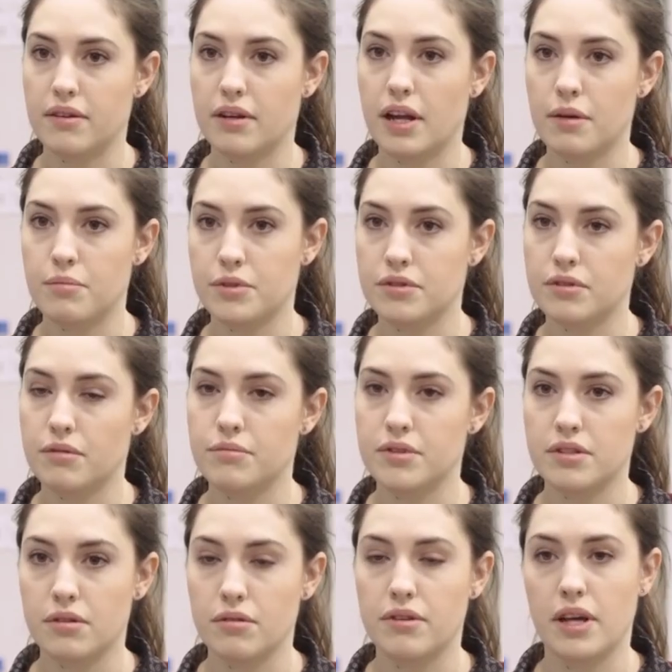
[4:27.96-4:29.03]
the liposomes
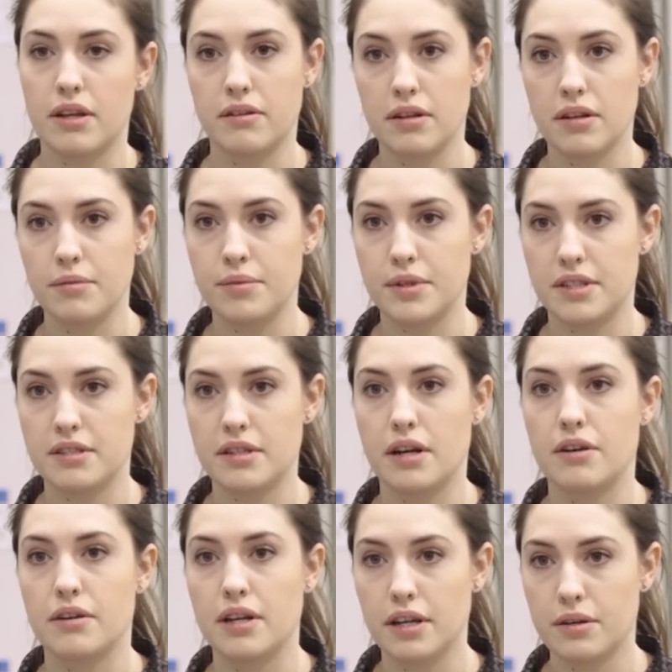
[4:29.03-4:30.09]
so that the lipids
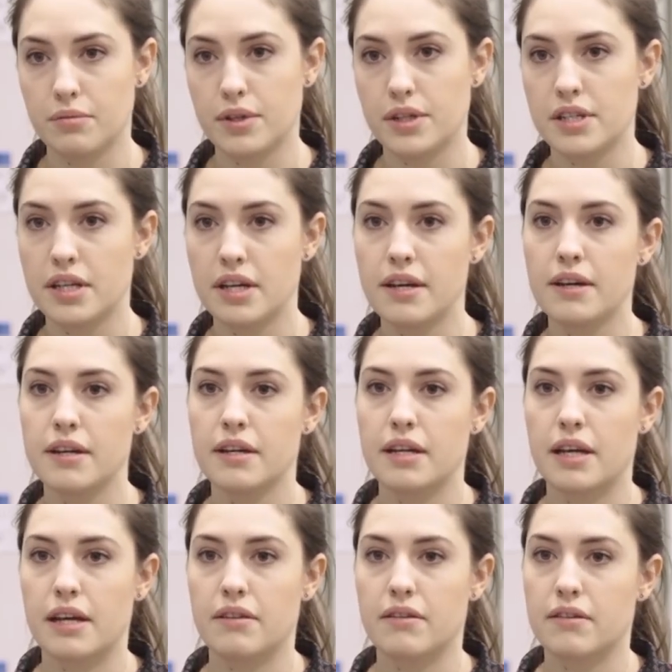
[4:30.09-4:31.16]
are liquid,
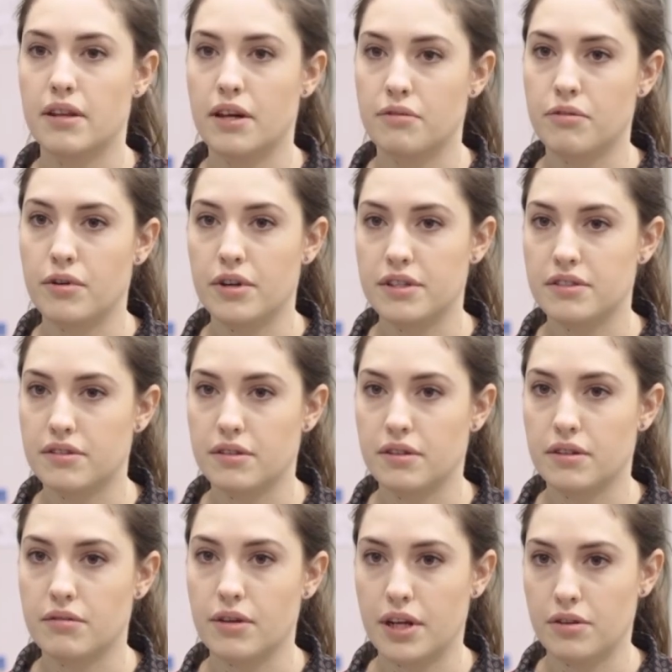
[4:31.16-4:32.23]
and therefore it's
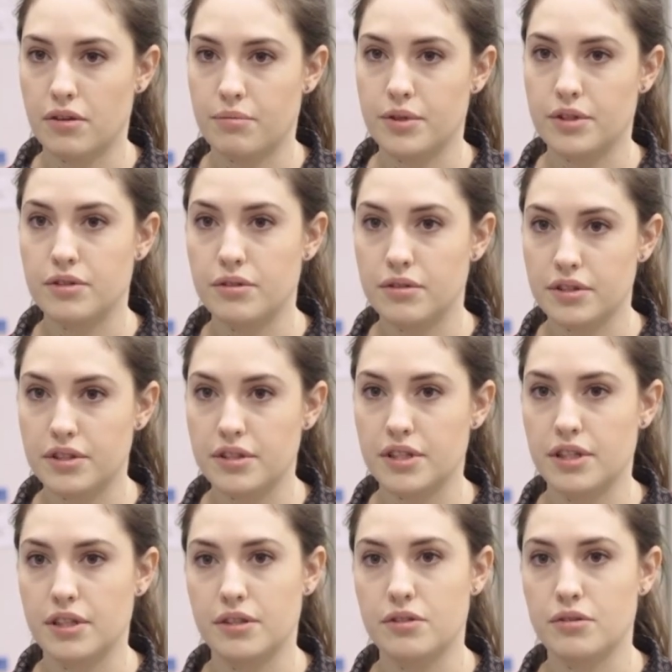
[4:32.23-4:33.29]
a great
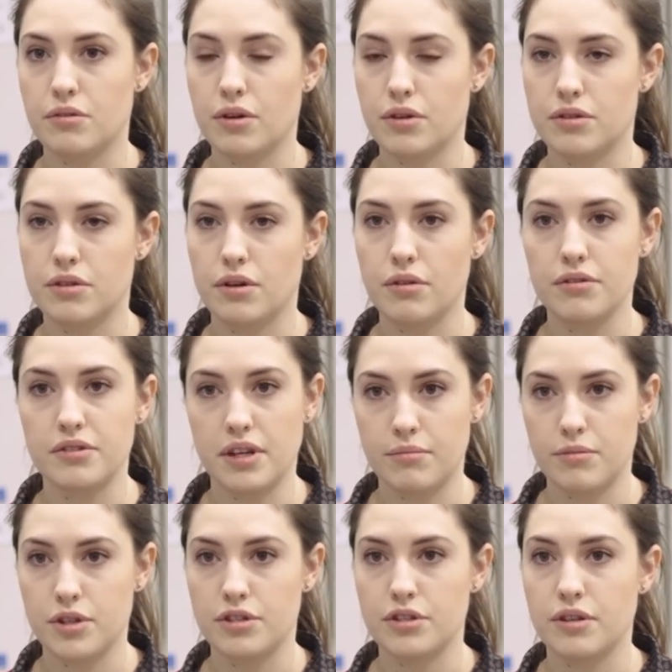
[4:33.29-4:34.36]
opportunity to control
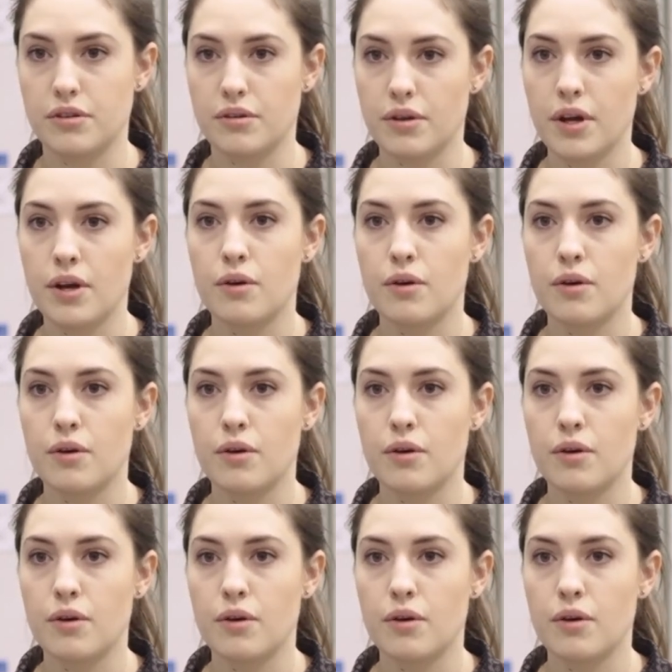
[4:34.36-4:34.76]
temperature